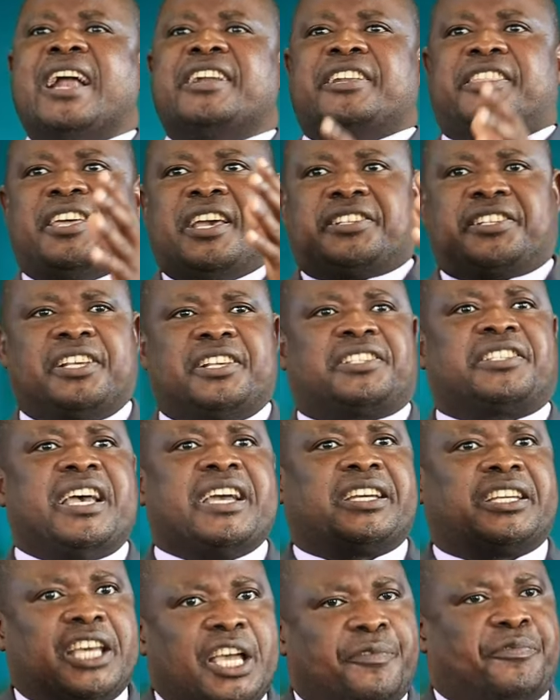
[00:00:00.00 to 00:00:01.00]
And this
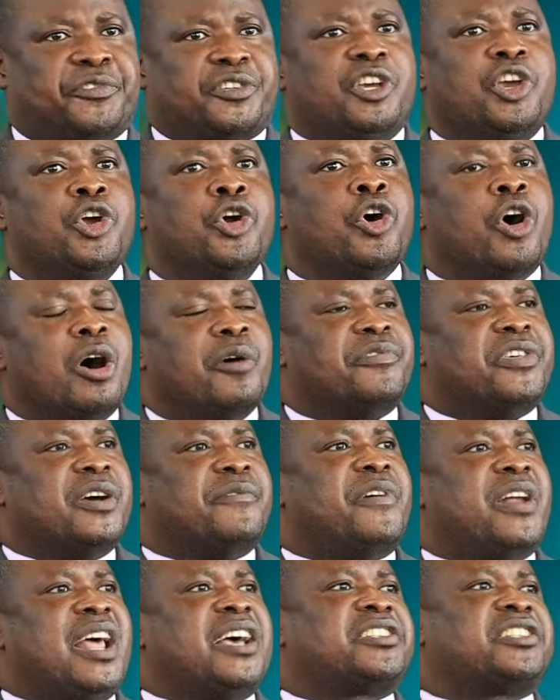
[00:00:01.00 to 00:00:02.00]
is the gift of
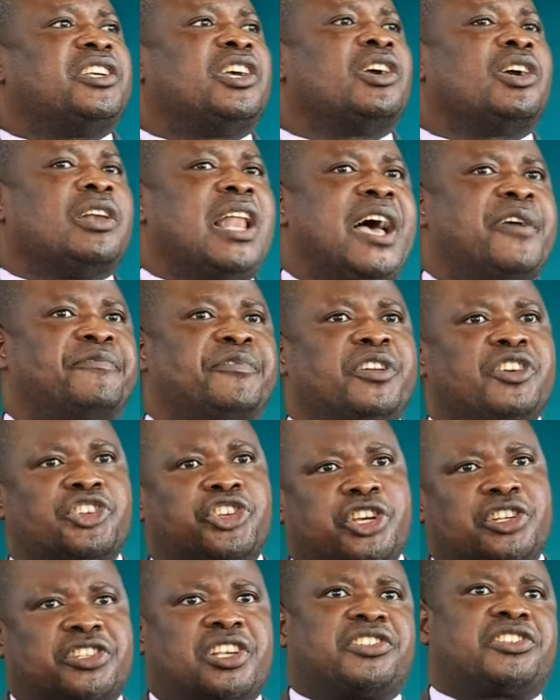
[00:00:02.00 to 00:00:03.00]
the everlasting life
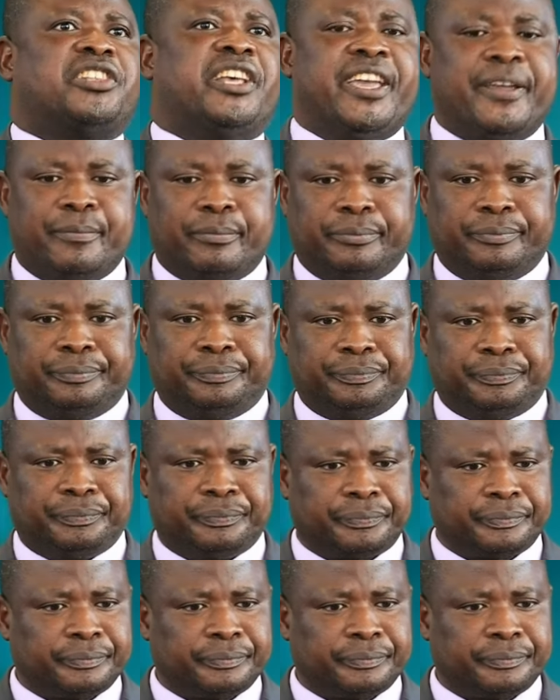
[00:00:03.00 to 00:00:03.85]
in Jesus' name.